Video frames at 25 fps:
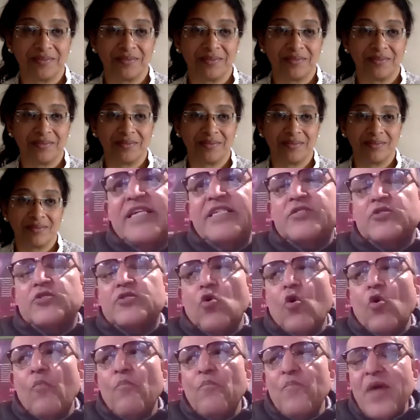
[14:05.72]
See,
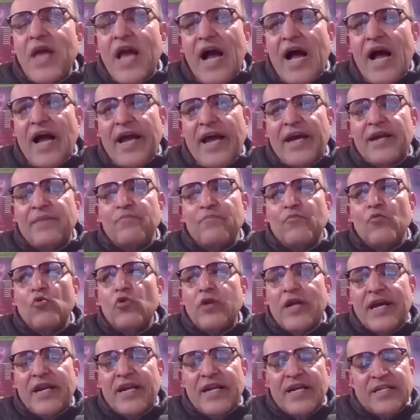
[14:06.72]
Somya and moon
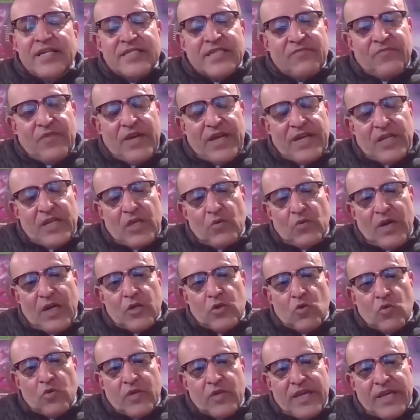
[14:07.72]
energy, when you are
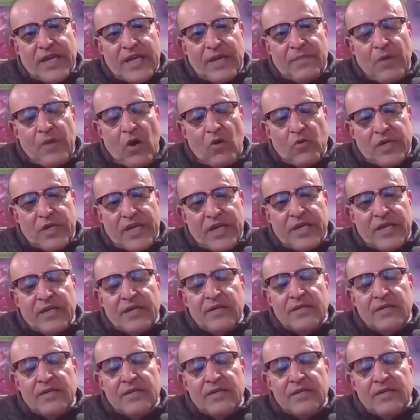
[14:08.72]
talking about it,